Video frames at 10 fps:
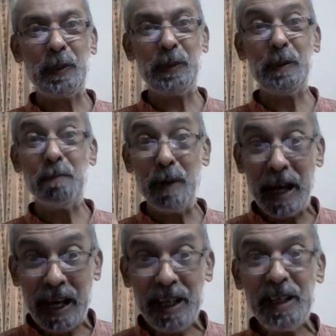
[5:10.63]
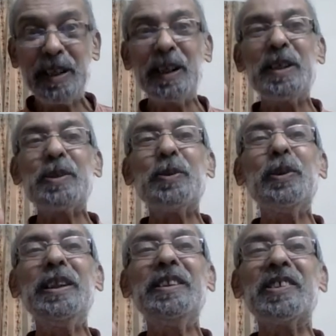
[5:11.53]
the mind
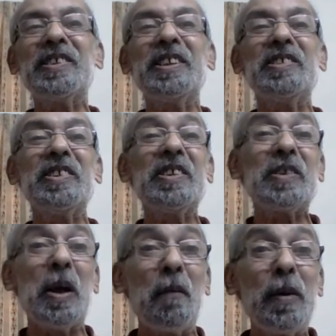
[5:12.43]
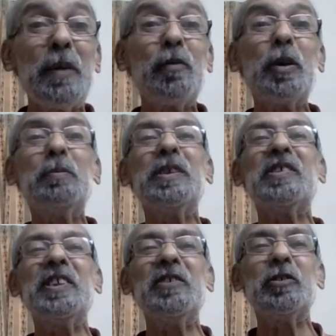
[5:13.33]
controlling the senses away from the
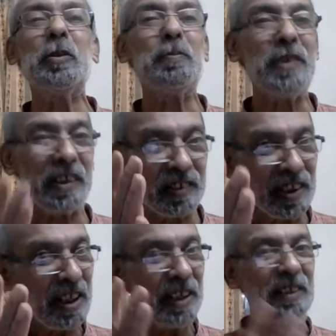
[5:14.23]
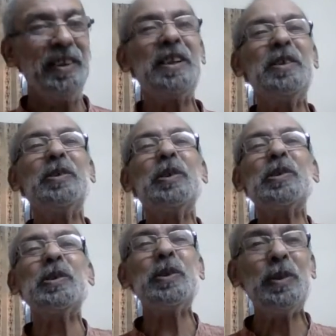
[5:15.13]
sense objects, that is
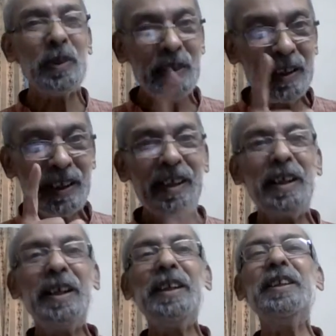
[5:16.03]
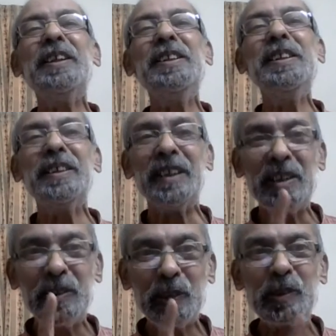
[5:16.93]
also a yajna, that
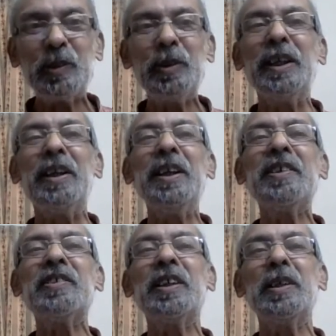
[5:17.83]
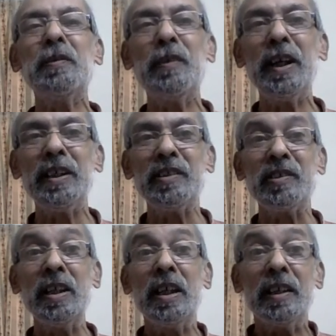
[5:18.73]
is also a great
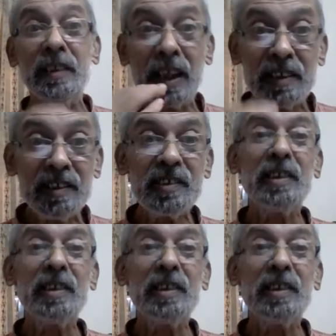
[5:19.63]
sacrifice. That is